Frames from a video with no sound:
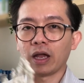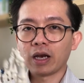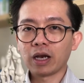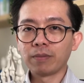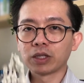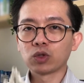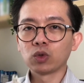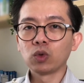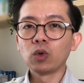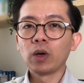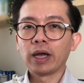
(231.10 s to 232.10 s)
Number
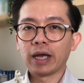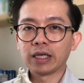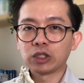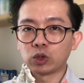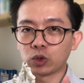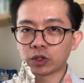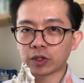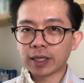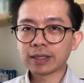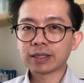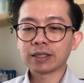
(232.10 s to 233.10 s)
two is to
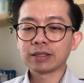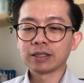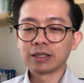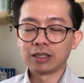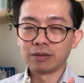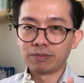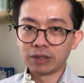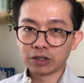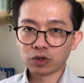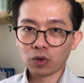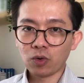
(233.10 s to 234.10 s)
straighten the big
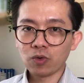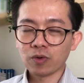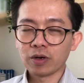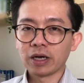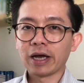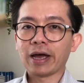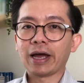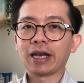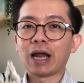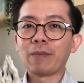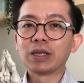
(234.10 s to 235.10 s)
toe.
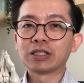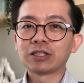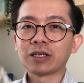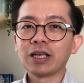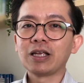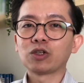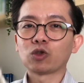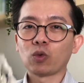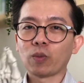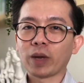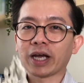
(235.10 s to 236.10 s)
And number three,
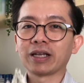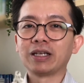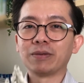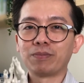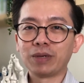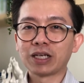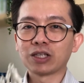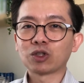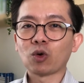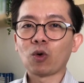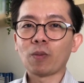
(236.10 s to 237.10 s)
to make the big
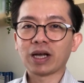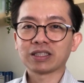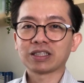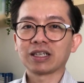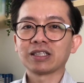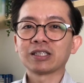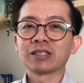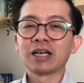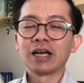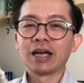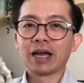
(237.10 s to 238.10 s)
toe muscles
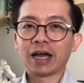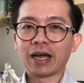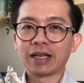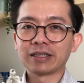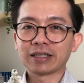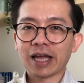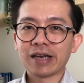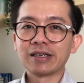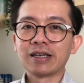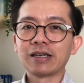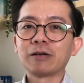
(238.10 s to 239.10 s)
and
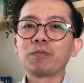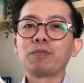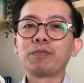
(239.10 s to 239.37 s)
tendon